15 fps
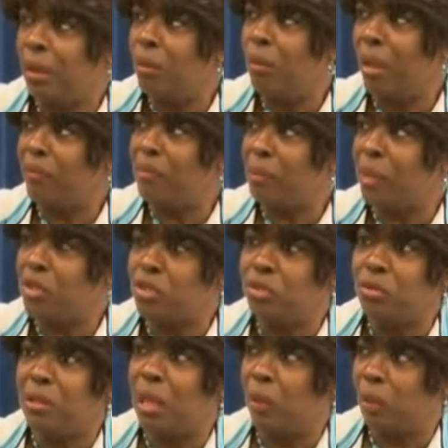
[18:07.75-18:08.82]
We have to make
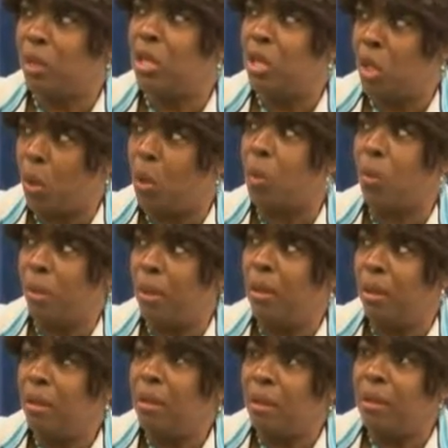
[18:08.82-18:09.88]
sure that we know
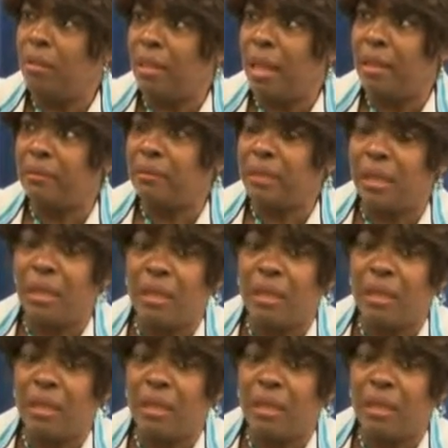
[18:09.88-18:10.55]
that